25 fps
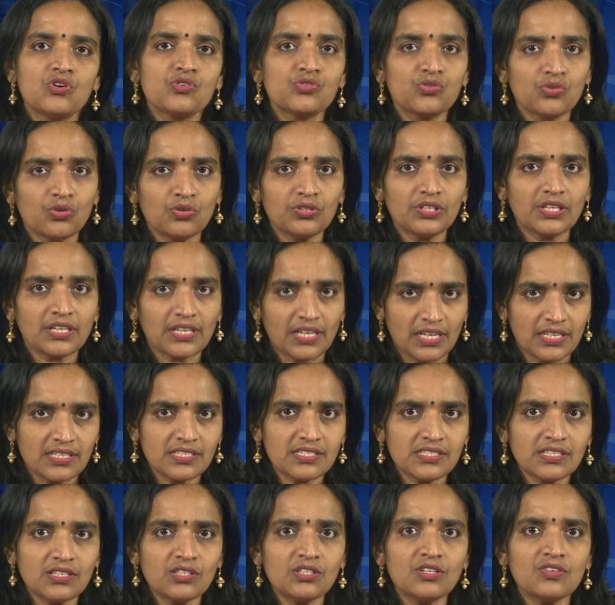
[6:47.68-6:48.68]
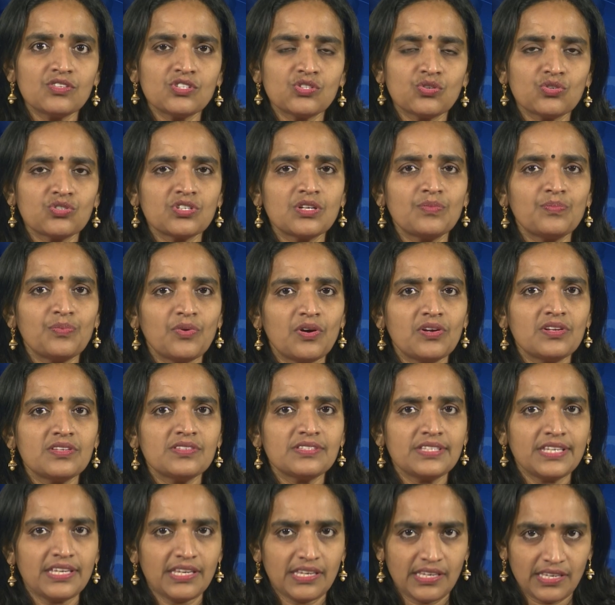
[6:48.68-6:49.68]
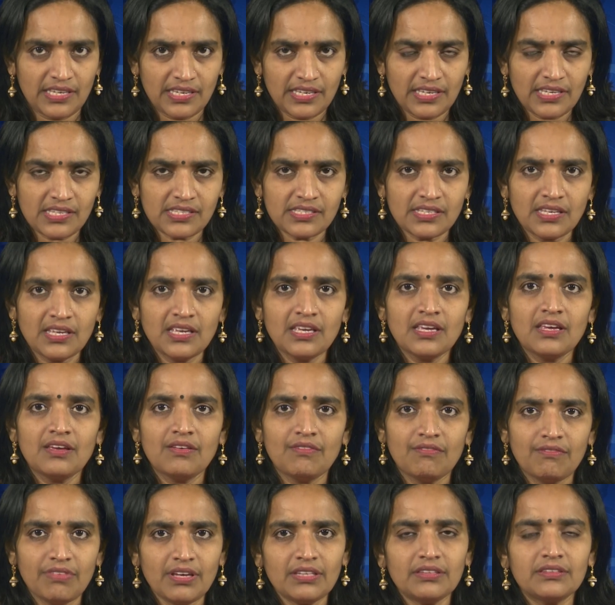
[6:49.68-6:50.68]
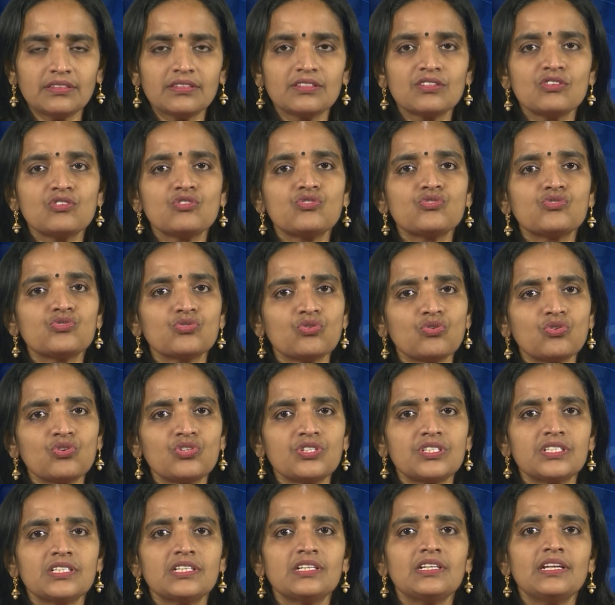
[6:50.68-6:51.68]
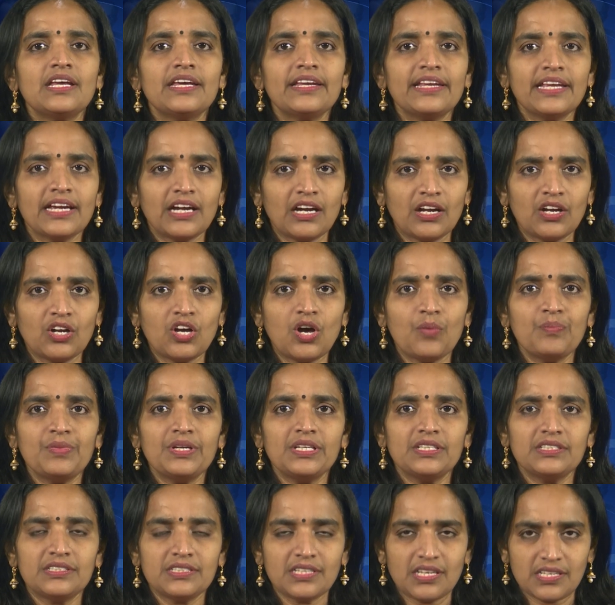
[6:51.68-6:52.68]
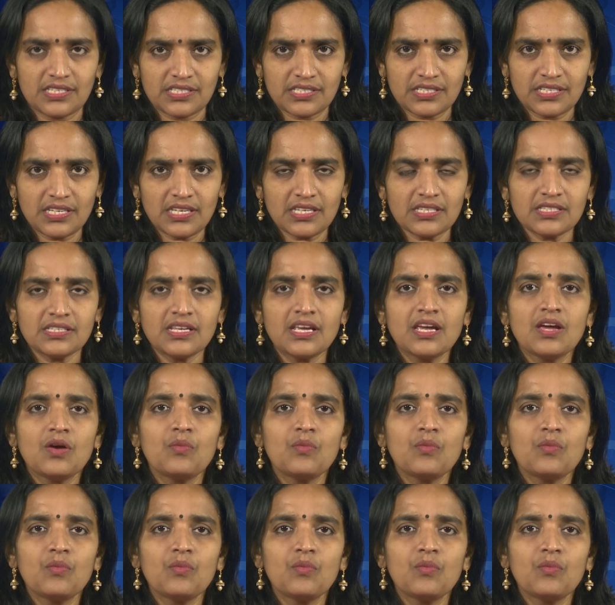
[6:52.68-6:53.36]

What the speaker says: So, the concern of social policy is with social and economic justice